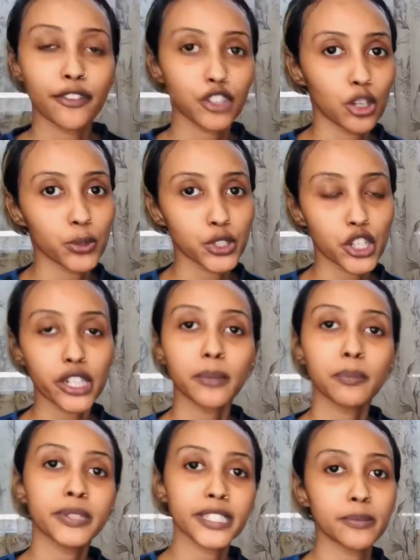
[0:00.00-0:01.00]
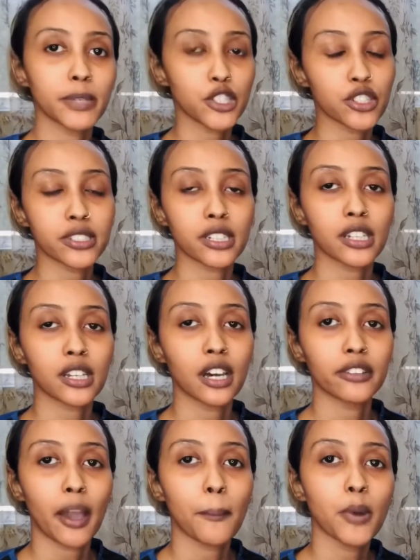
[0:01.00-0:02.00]
you're returning, please make sure to click on that
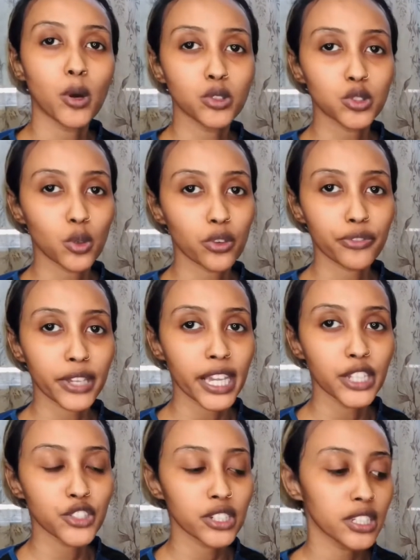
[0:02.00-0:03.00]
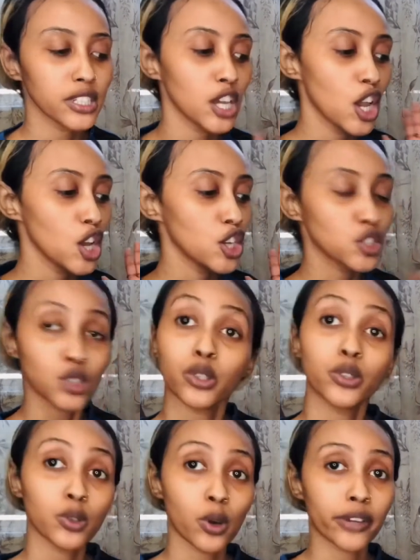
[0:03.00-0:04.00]
post notification so you know
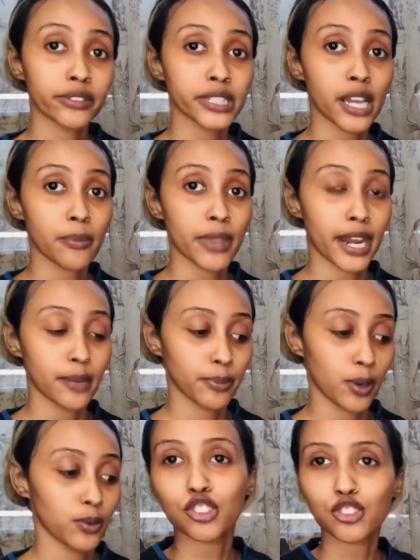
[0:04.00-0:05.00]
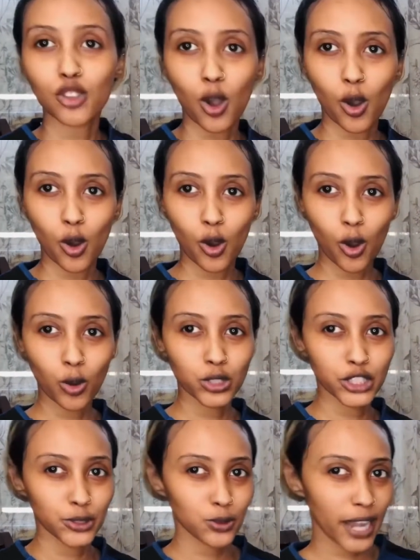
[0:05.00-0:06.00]
every time that I post. So, do
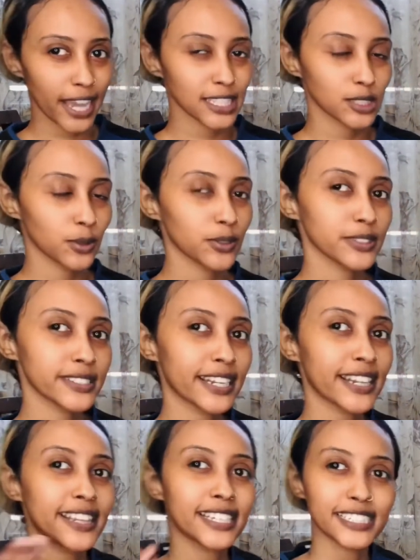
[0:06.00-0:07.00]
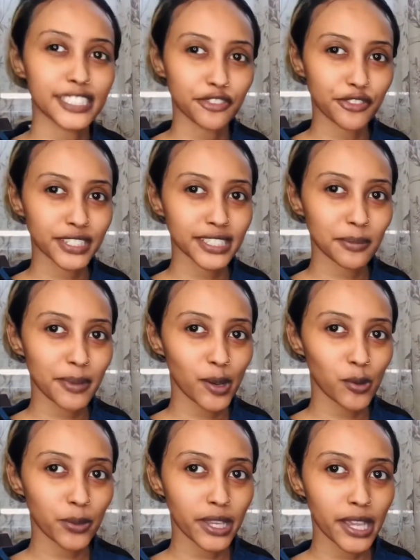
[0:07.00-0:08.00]
you guys notice anything different about me?